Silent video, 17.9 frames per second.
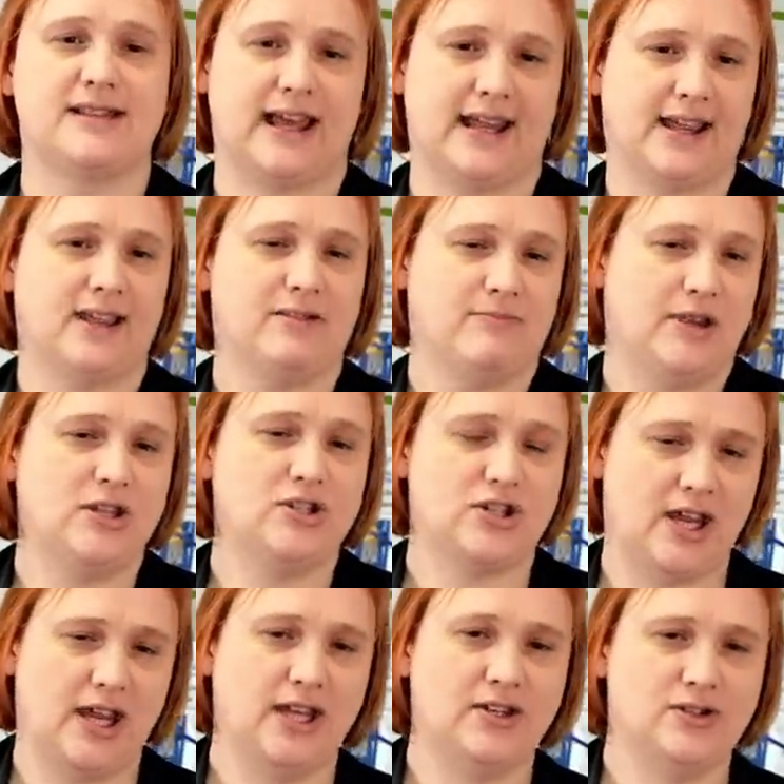that can be
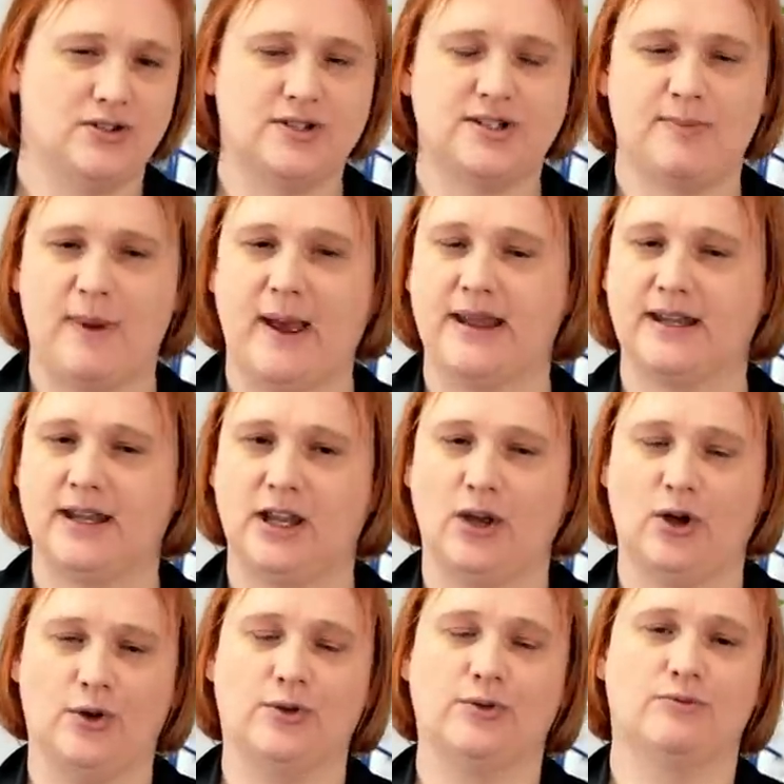changed
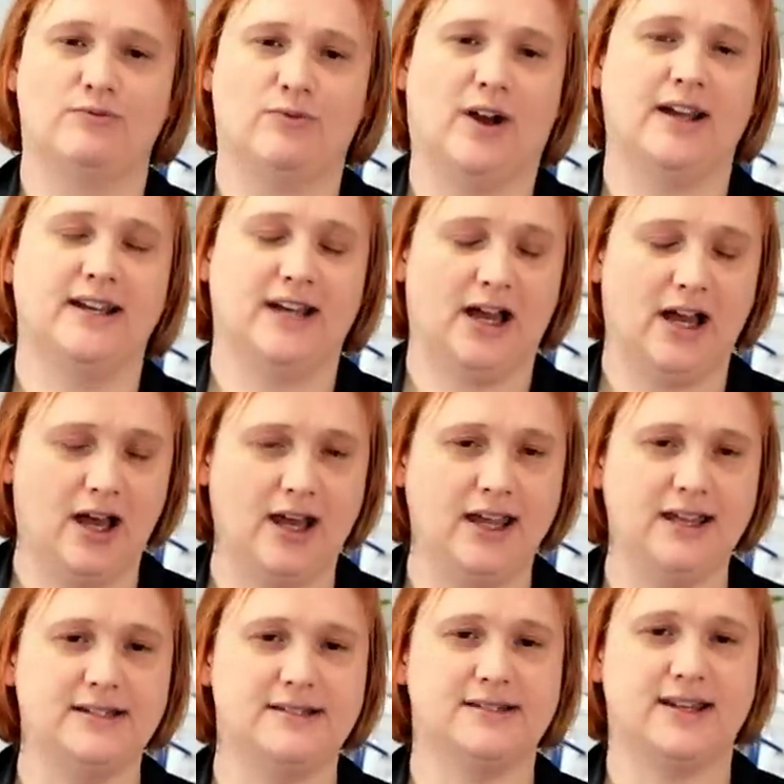depending on rider
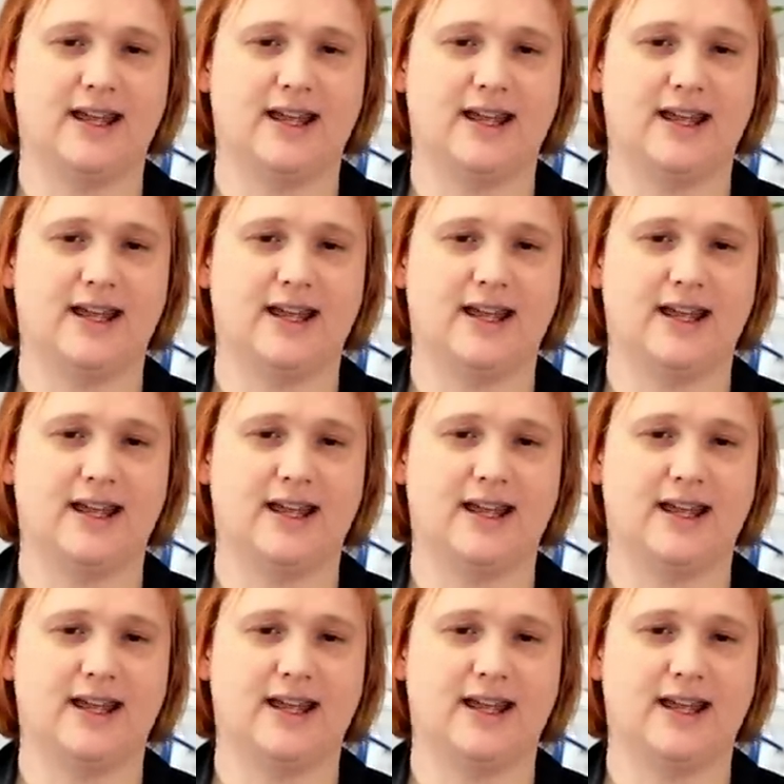height